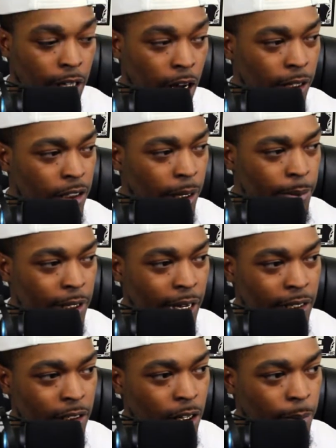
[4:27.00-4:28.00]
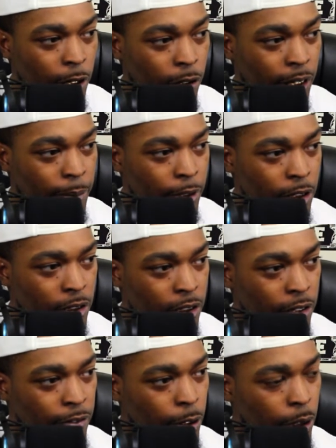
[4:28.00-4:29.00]
autopsy hasn't come out yet because it's
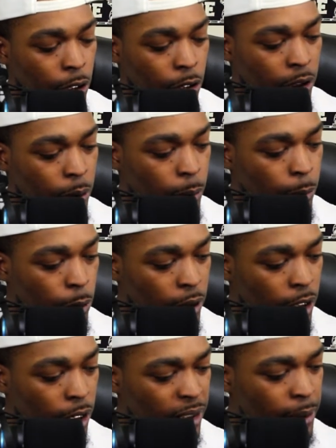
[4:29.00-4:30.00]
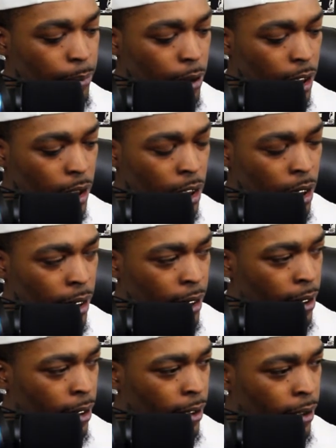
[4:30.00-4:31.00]
a very early reporting on it, but
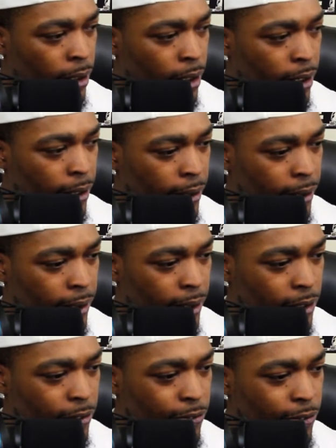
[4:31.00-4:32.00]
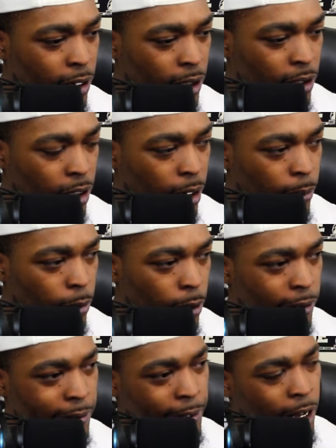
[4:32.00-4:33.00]
it's fucked up.
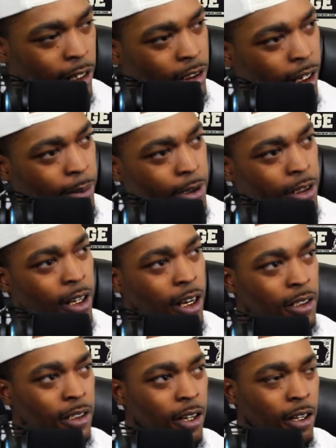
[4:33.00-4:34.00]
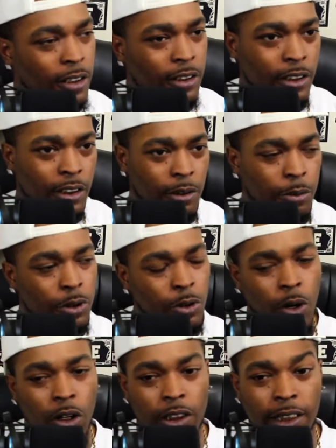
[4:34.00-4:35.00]
Or the autopsy toxicology, it will show
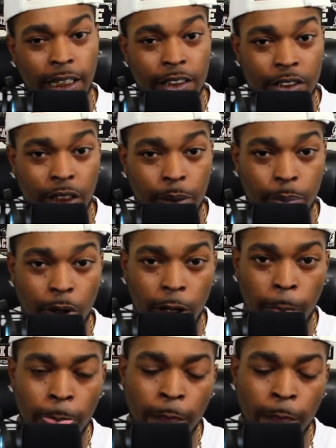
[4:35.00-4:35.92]
all of that shit. But